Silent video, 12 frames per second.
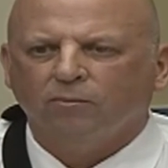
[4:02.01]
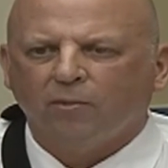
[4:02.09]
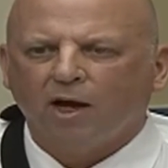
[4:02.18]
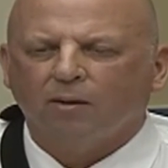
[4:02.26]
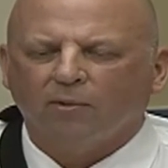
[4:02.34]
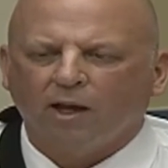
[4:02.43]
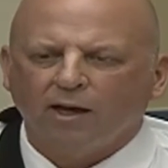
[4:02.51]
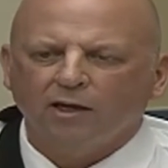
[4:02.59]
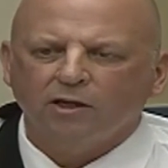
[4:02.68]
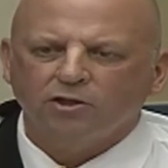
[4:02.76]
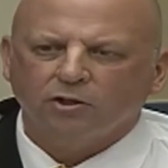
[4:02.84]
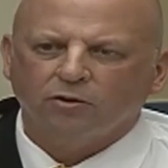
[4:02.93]
Bottom line
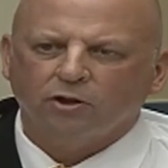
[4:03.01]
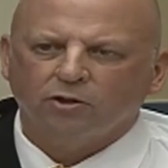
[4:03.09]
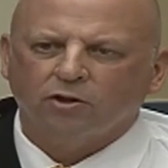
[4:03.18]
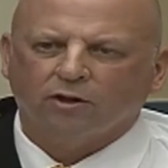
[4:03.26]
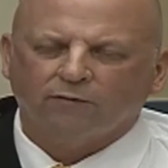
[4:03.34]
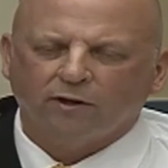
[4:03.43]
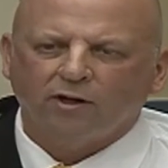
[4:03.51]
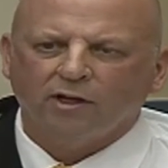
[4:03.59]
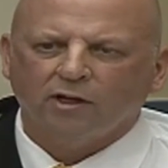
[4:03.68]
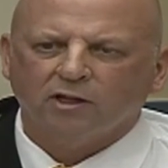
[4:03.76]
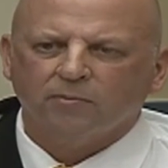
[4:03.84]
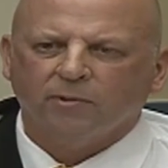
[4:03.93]
is you took a very
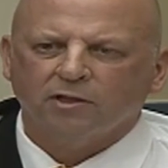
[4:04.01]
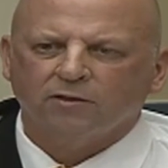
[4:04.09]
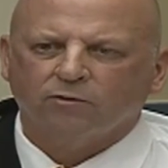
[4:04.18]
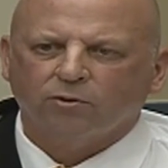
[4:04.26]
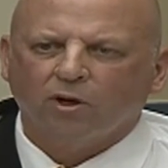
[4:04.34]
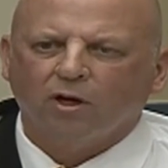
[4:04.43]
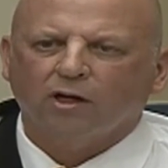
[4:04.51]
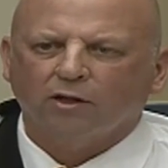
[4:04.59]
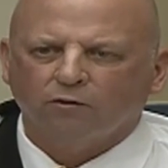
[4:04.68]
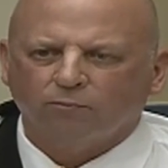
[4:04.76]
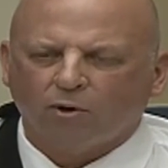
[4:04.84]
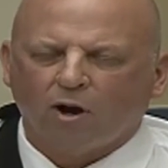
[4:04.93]
inexpensive drug
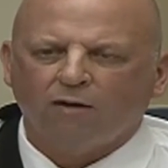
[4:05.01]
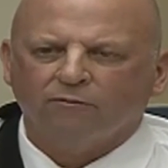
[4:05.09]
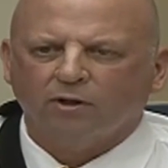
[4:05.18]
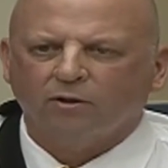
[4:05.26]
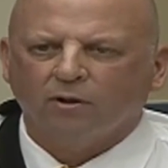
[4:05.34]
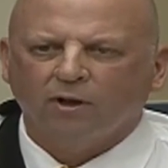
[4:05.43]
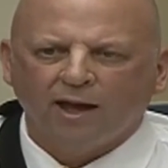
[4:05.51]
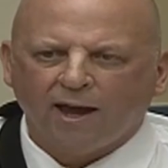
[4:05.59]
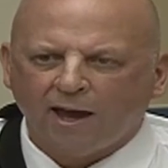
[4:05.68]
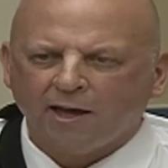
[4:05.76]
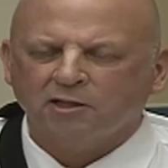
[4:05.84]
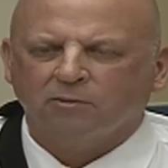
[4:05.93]
and you profited
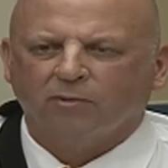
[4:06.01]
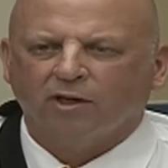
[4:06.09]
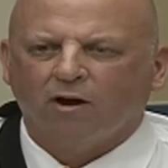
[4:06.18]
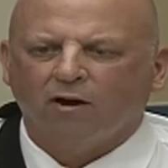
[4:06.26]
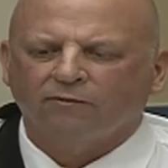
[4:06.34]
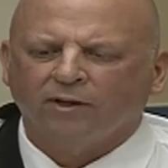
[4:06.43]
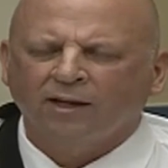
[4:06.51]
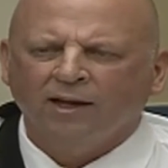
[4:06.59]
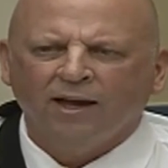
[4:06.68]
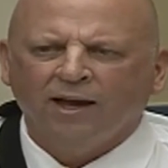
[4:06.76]
handsomely off it.